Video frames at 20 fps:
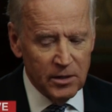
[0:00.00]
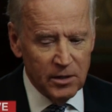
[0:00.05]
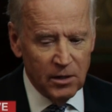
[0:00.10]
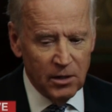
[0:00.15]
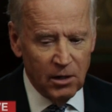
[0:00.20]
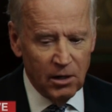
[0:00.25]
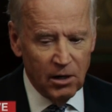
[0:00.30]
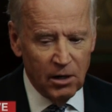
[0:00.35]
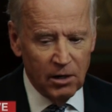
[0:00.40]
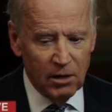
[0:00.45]

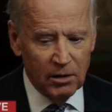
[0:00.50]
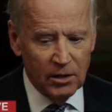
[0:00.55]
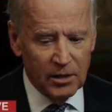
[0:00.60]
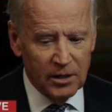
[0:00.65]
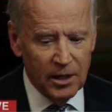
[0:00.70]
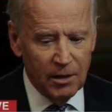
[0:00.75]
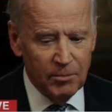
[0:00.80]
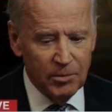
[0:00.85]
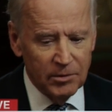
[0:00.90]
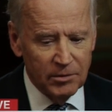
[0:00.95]
are a
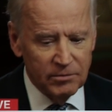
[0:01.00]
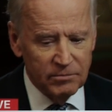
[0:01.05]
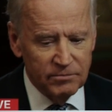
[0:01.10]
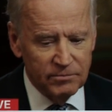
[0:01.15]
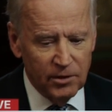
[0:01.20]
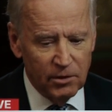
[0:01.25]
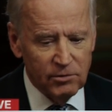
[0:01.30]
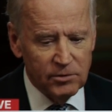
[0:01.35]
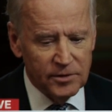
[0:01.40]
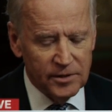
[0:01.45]
couple of
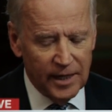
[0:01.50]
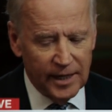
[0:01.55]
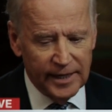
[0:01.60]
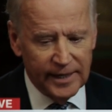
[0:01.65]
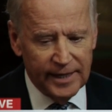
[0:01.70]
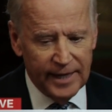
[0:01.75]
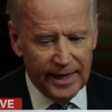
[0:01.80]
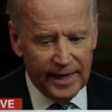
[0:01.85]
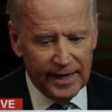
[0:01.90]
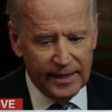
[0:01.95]
votes I
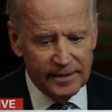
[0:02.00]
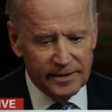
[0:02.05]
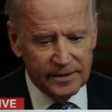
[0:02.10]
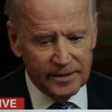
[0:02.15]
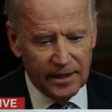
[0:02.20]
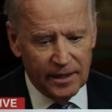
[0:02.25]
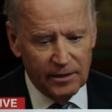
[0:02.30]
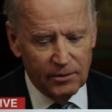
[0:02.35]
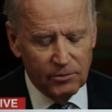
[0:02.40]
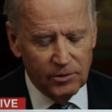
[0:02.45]
cast.
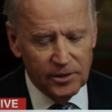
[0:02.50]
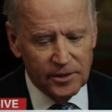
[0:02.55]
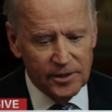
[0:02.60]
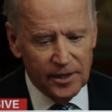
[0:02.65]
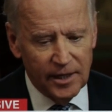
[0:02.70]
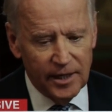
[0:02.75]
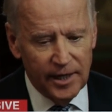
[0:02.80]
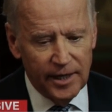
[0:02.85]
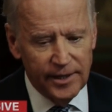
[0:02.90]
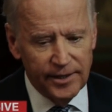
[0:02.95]
I wish I
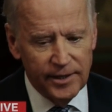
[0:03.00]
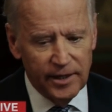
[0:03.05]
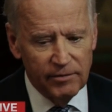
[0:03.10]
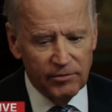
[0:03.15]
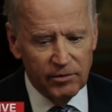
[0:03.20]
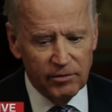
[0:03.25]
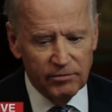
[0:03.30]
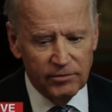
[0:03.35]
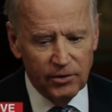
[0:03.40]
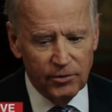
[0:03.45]
had never
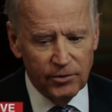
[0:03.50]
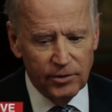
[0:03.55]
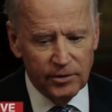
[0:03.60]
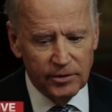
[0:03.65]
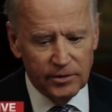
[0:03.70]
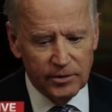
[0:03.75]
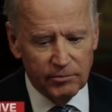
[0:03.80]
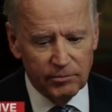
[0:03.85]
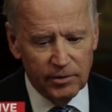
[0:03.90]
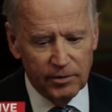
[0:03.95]
voted
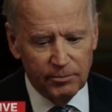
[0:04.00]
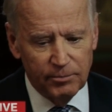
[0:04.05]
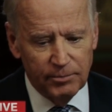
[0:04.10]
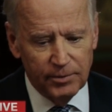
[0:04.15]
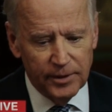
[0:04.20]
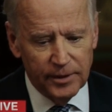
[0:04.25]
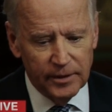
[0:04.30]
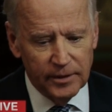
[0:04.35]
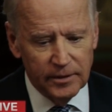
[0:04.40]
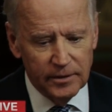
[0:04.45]
to
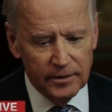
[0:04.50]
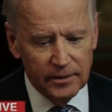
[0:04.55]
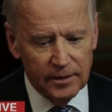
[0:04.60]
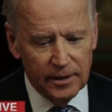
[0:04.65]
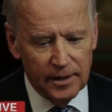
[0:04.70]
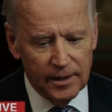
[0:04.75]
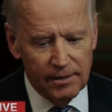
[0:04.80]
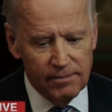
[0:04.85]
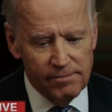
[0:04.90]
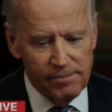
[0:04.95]

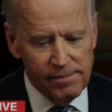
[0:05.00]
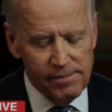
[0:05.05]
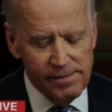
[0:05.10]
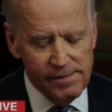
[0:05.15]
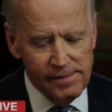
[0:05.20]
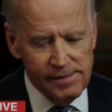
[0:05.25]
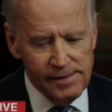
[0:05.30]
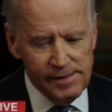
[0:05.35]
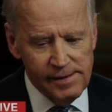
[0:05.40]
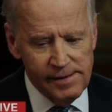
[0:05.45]
repeal
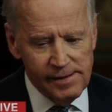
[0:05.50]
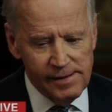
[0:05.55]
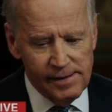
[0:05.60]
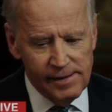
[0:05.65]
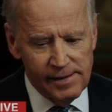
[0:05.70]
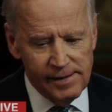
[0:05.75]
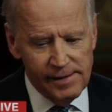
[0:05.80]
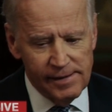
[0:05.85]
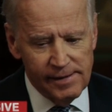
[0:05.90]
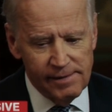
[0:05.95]
um,
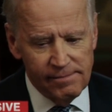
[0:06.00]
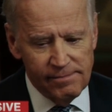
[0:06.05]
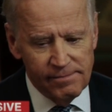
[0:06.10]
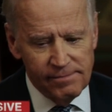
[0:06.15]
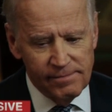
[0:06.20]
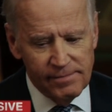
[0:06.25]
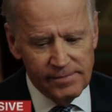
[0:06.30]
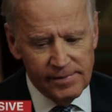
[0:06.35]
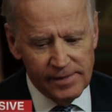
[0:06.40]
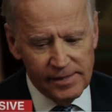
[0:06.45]
um,
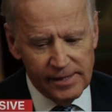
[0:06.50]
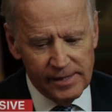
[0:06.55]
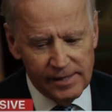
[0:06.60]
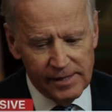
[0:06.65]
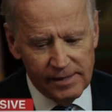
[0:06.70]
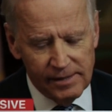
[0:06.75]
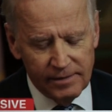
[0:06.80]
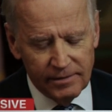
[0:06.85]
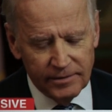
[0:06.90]
uh,